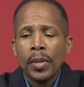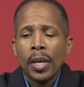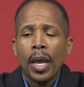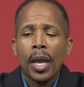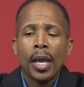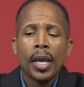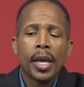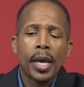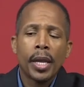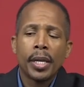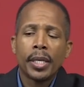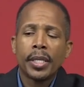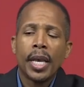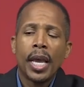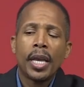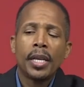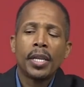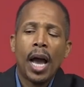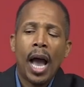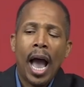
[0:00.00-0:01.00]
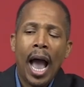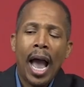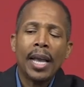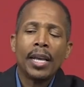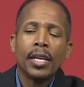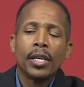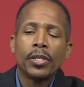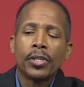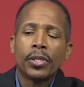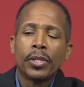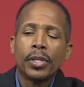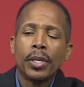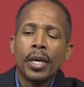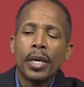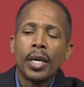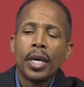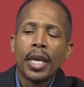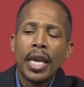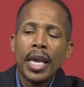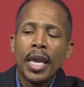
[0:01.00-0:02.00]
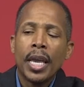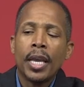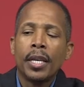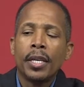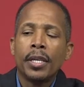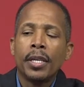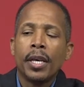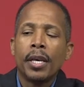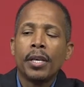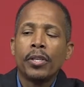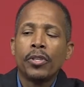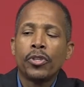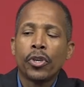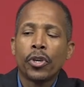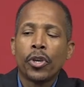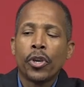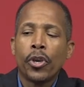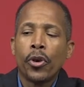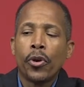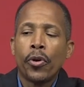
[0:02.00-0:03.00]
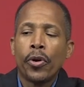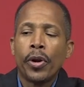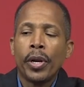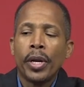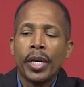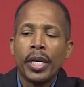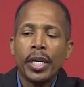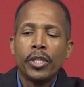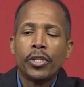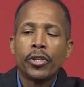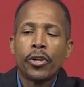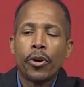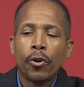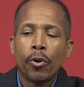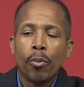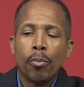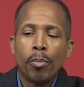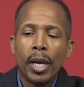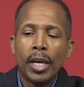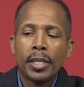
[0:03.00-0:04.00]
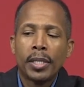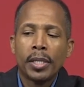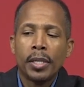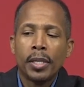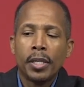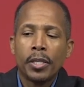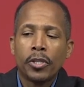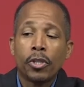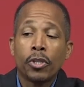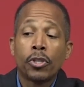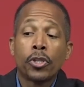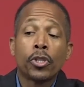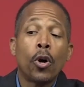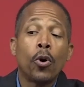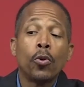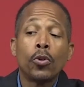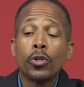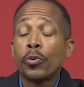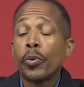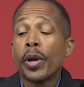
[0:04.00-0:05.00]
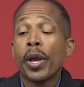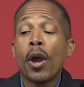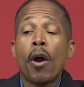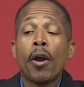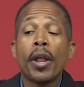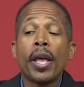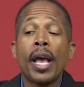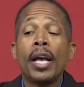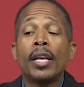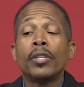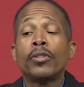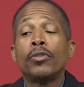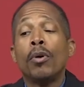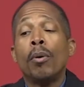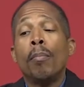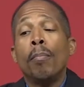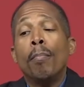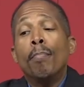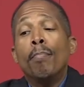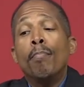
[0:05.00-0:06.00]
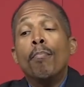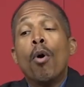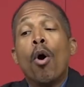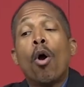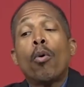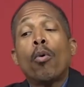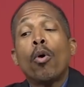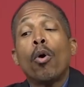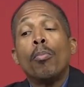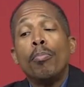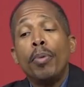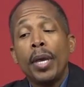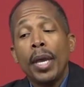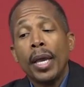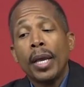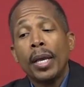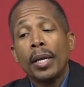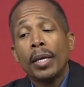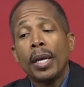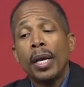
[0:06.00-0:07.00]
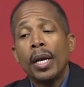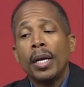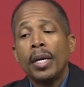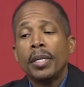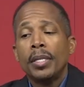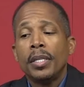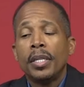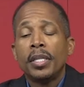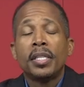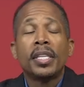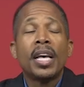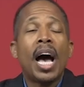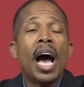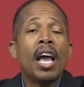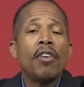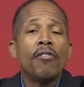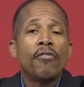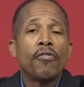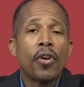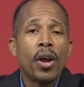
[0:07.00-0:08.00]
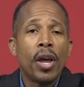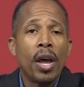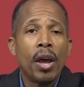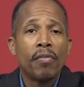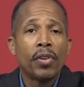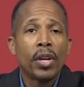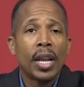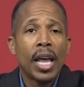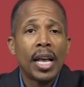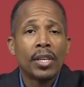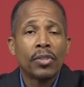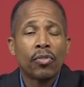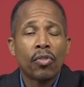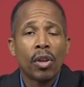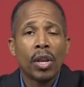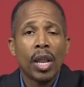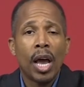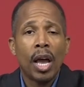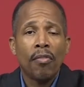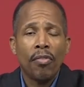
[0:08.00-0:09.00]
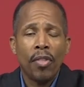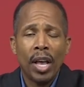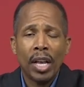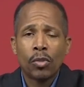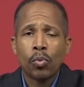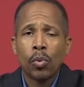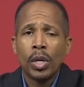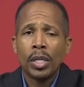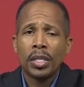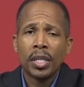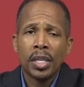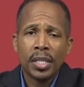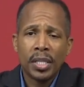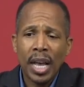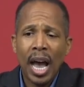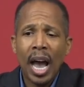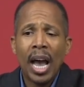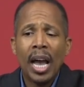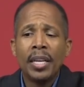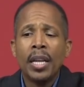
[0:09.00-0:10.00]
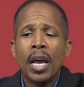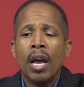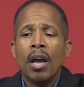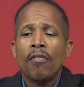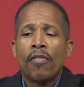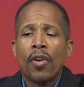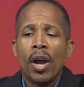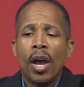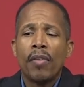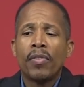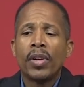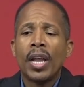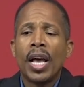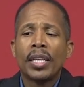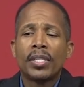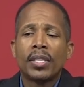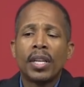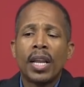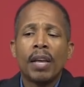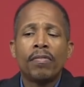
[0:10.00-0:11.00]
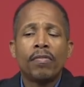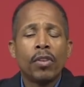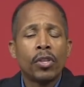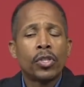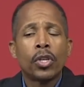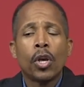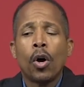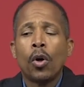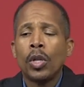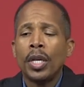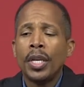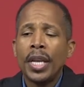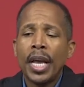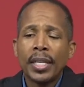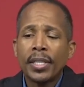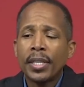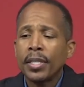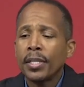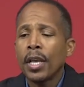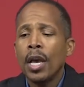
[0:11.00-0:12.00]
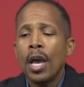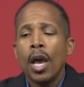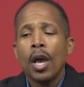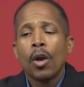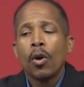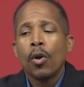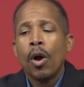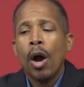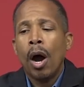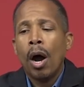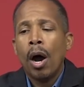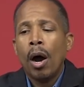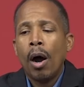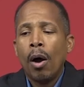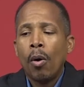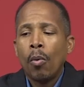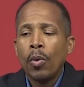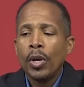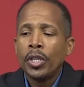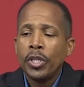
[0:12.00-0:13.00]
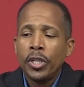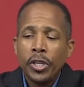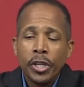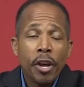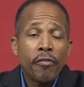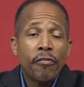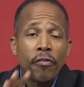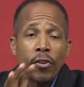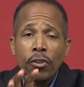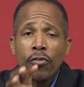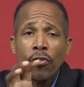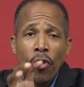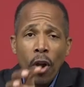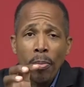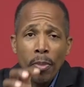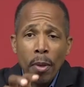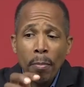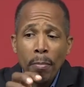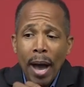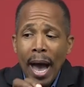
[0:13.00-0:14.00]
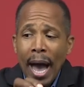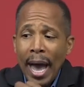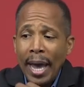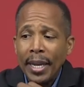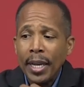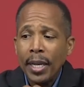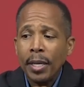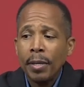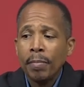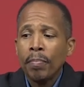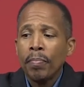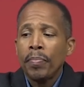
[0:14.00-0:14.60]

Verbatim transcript: and can attain the highest in and secure eternal blessedness. The soul is regarded as the moral being designed for everlasting life. That's what designed for everlasting life. The soul, in essence, uh, which differs from the body